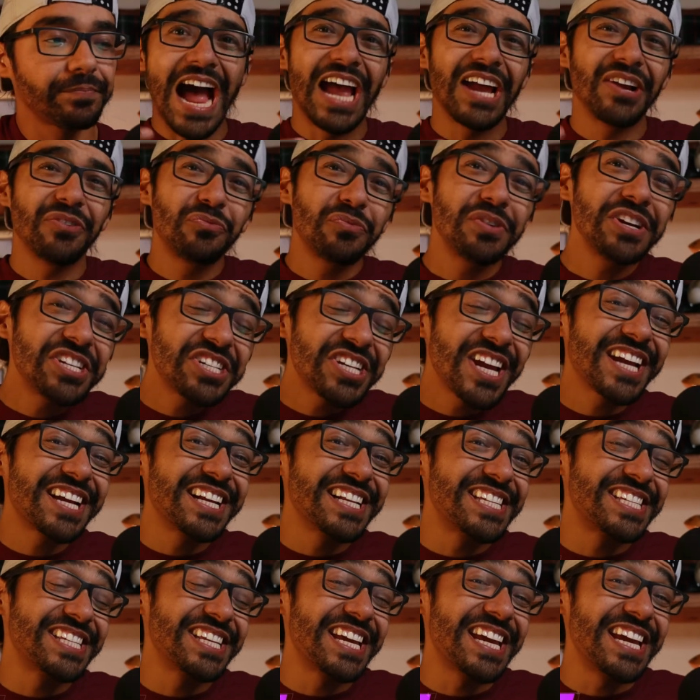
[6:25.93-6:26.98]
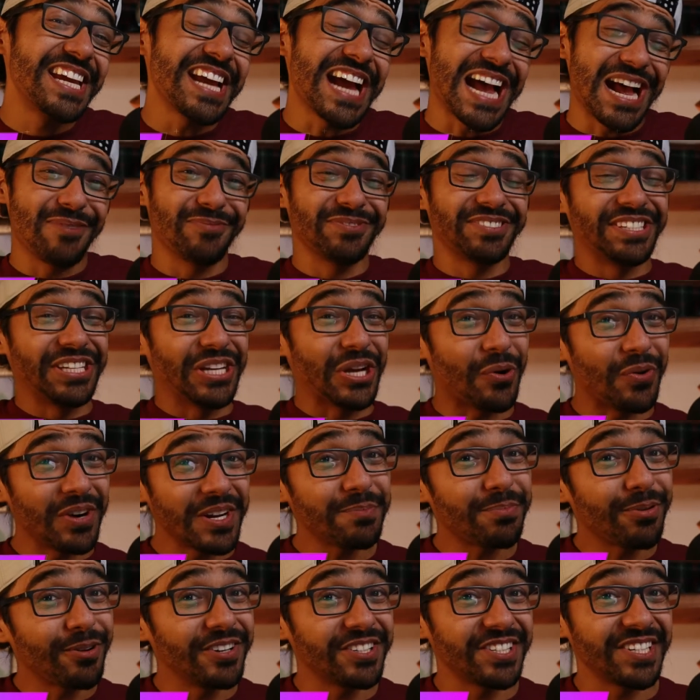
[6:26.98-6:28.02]
I wish I could say I was the
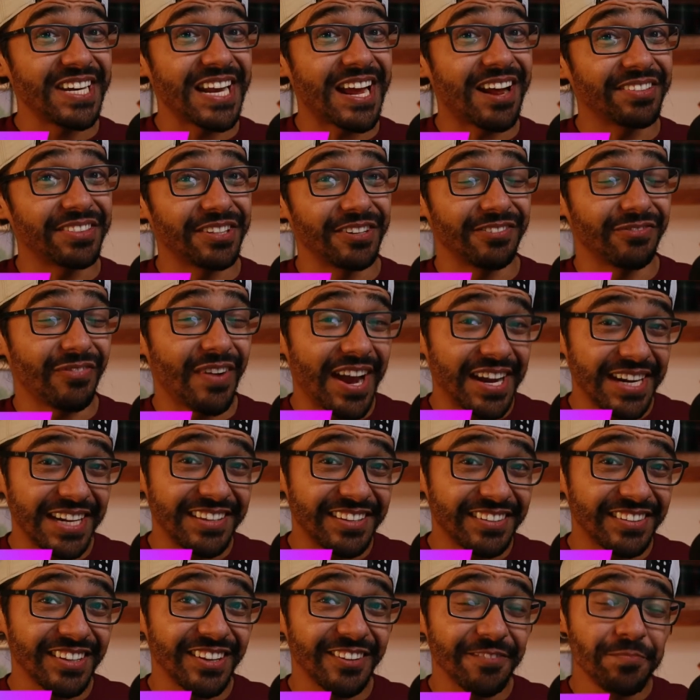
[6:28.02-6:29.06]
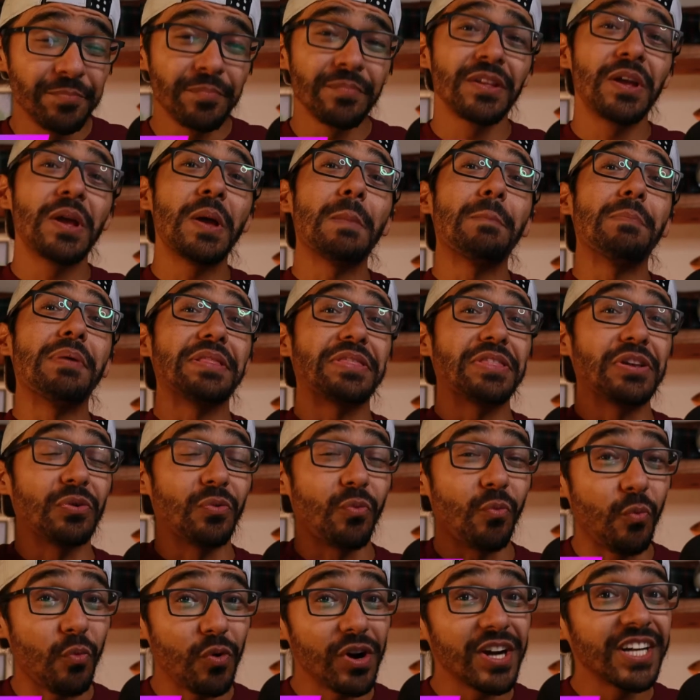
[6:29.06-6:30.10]
only person out there finding stuff, but
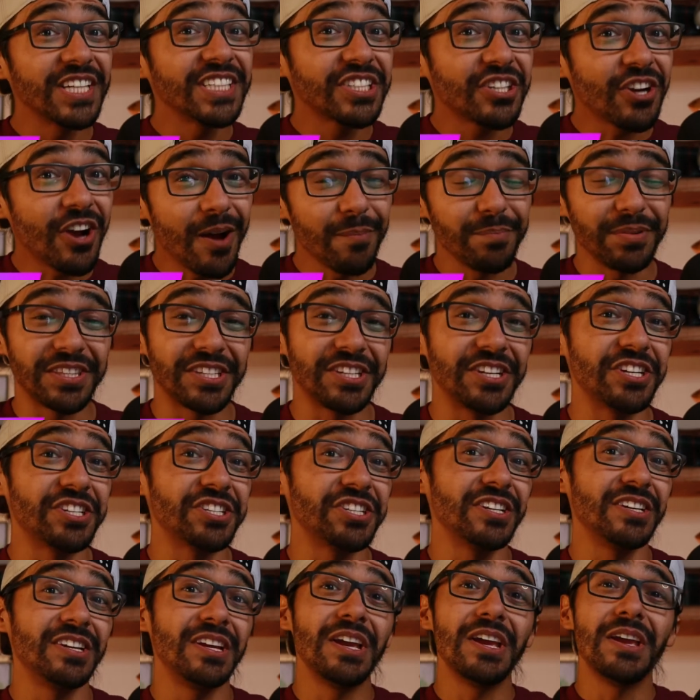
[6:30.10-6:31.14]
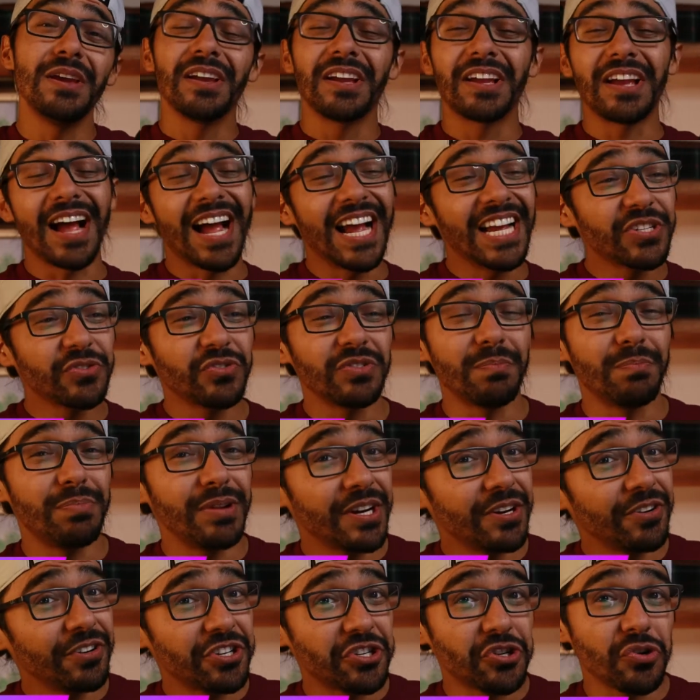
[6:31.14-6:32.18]
there was competition. Guys with
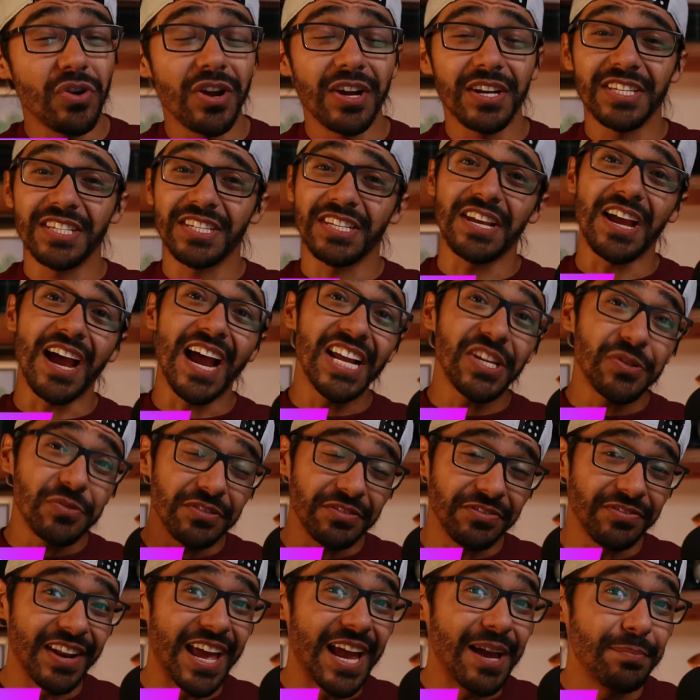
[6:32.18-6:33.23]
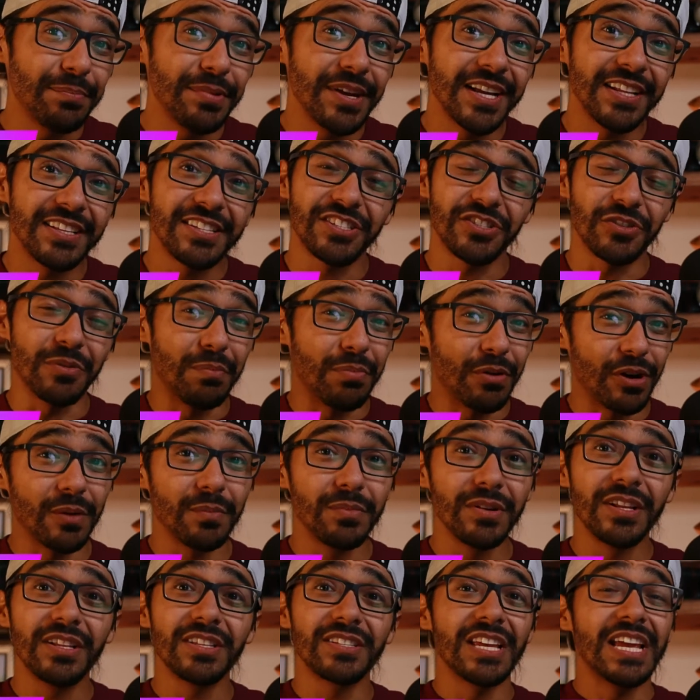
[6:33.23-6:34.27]
bigger trucks, guys with flatbeds,
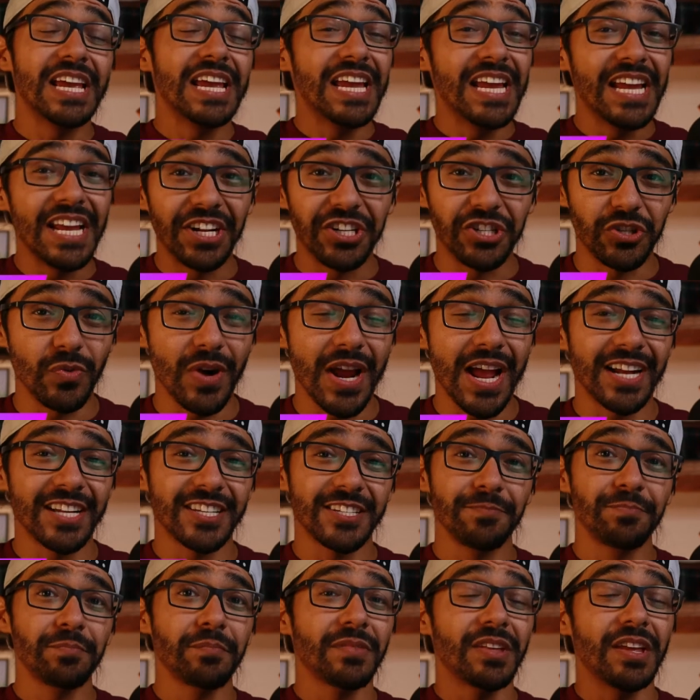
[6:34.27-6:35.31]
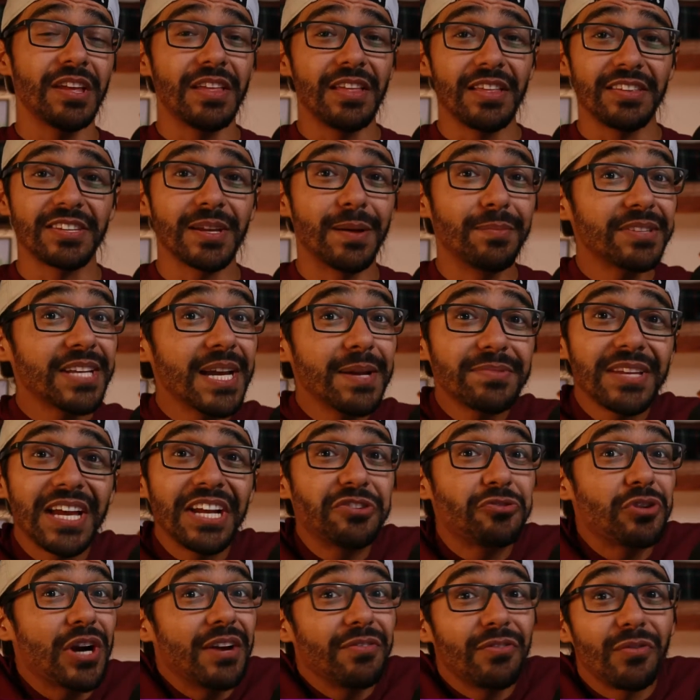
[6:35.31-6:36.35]
Suburbans, hitch racks, Sometimes
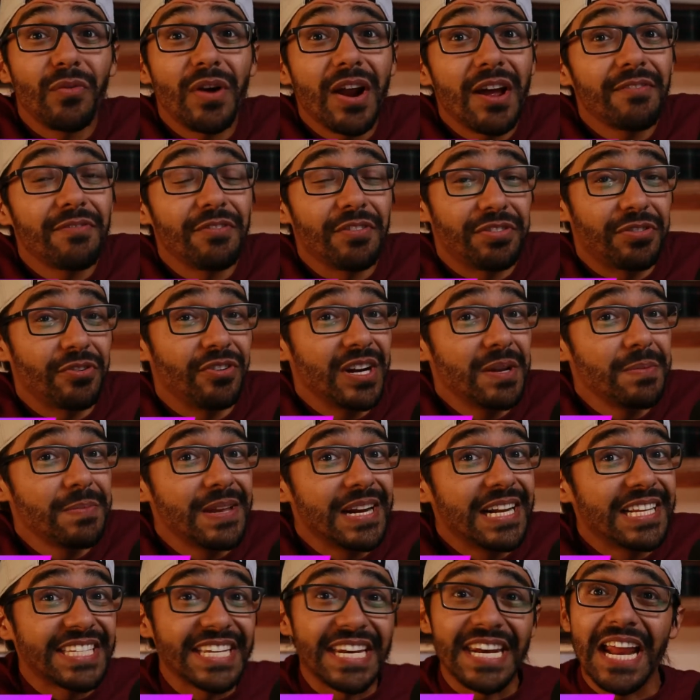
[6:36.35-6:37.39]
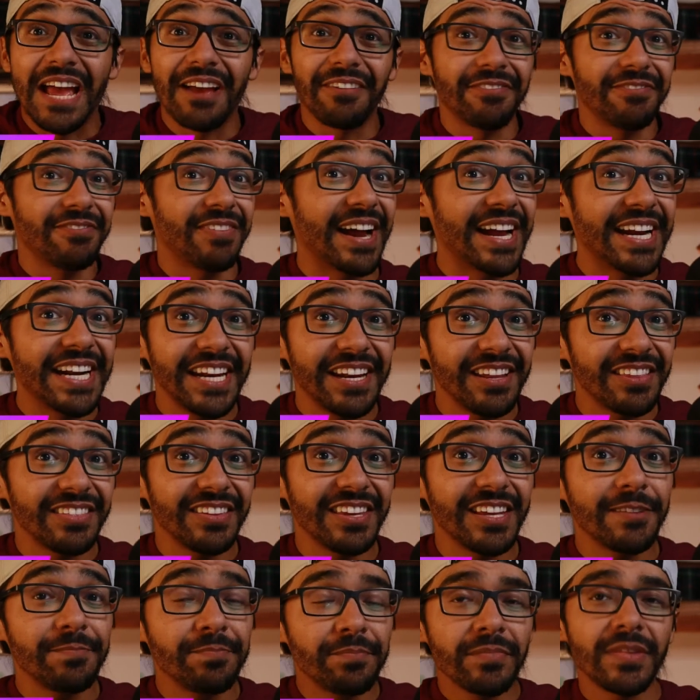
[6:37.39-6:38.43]
I'd drive around for 30 minutes and not find
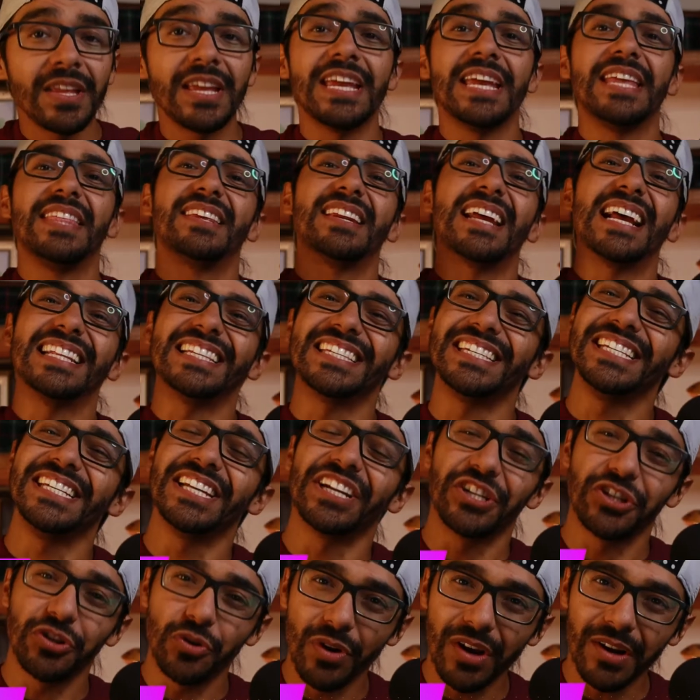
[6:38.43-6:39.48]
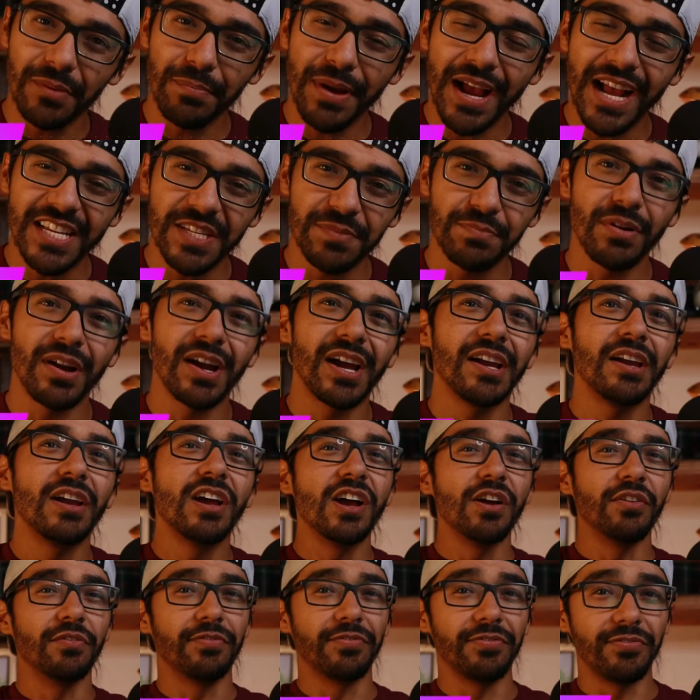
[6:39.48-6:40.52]
anything, and then I'd see a truck pass by
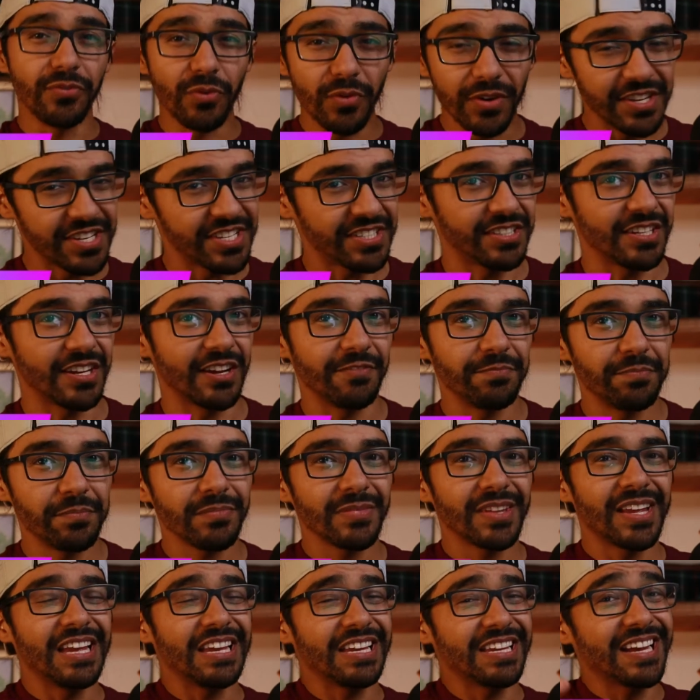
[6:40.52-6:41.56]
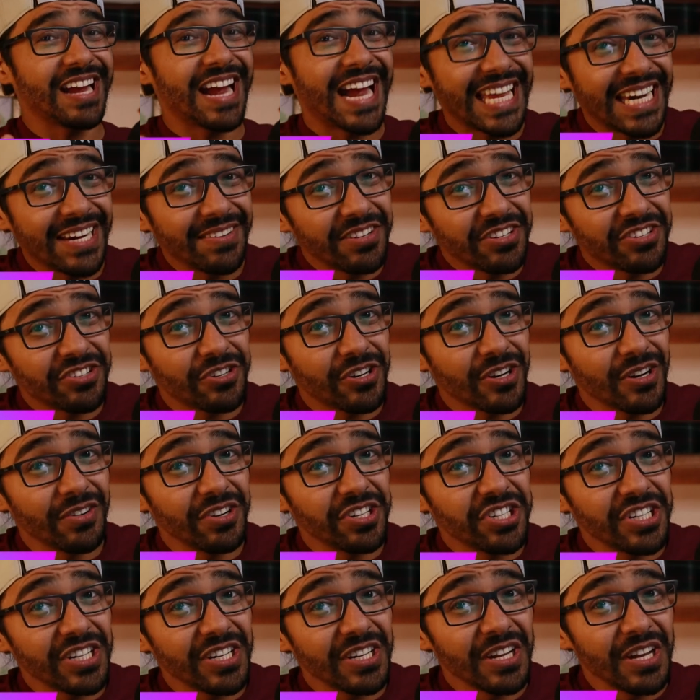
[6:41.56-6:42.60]
full of stuff. Kind of
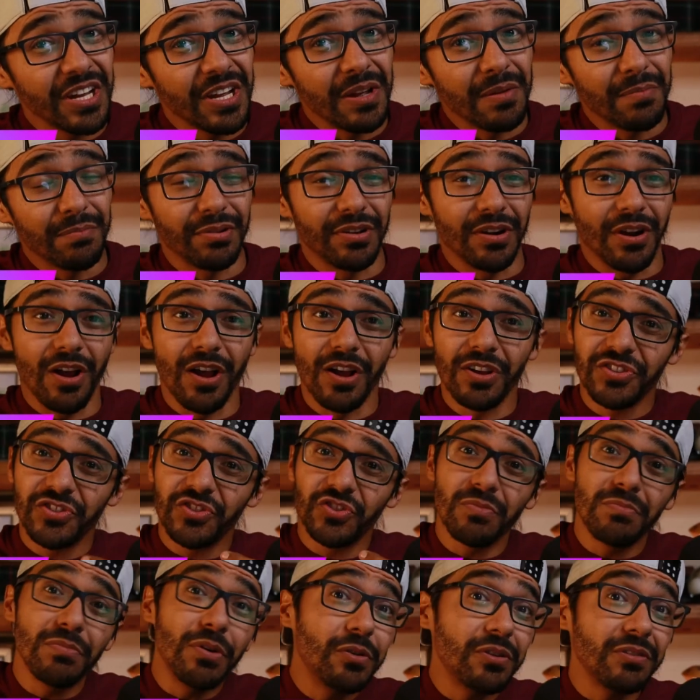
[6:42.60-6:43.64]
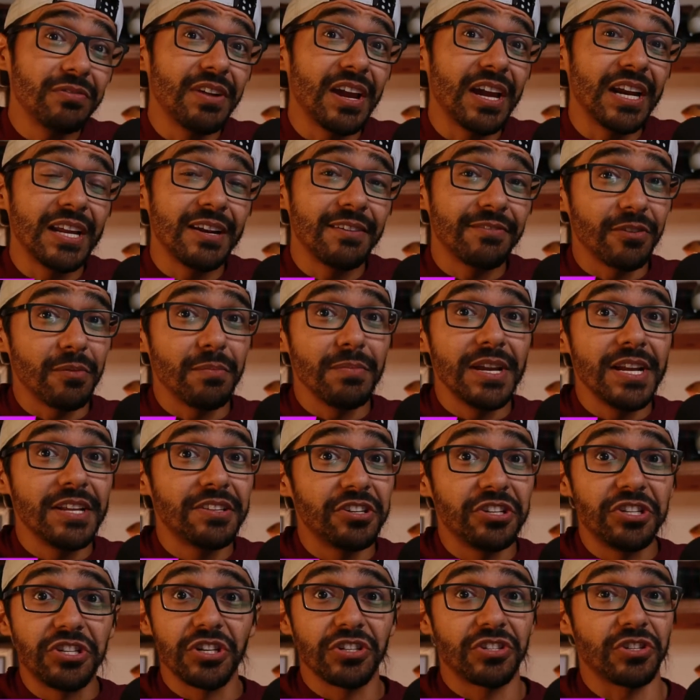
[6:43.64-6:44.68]
discouraging, but also motivating for me
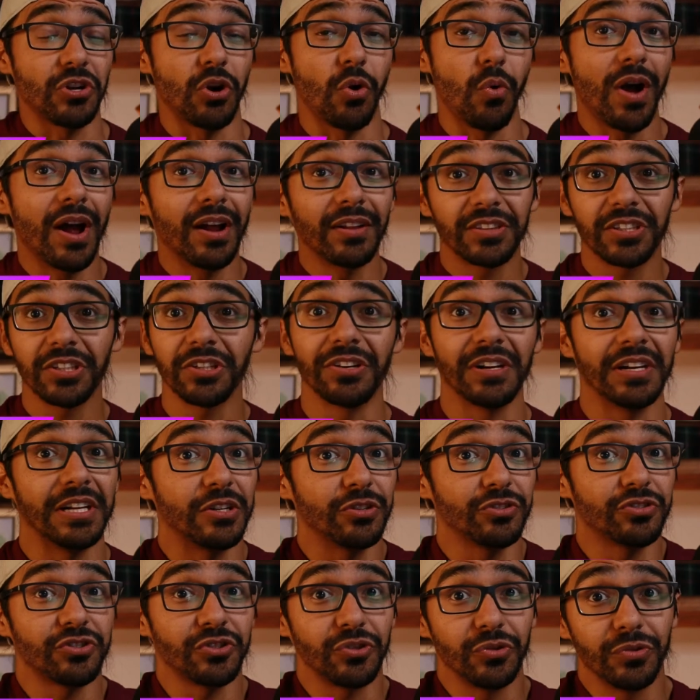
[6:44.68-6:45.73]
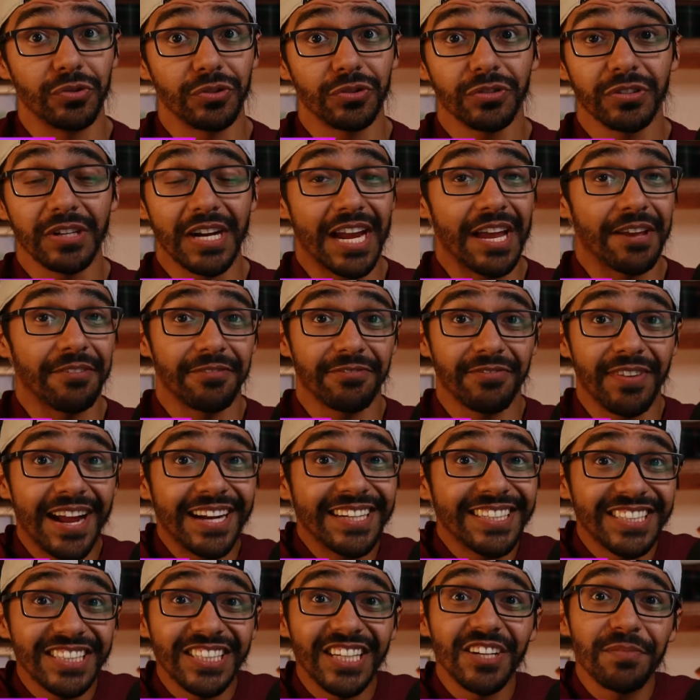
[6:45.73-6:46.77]
to just go out there a little sooner and
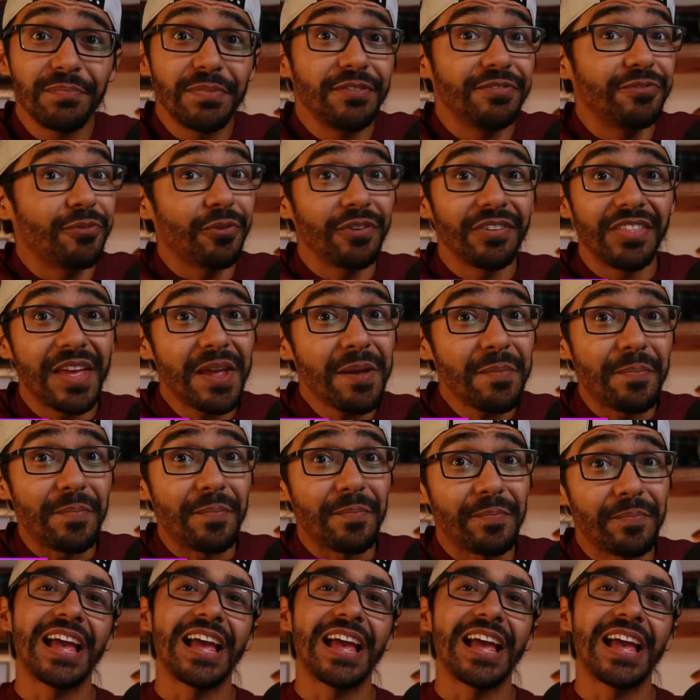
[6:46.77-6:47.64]
find stuff before them.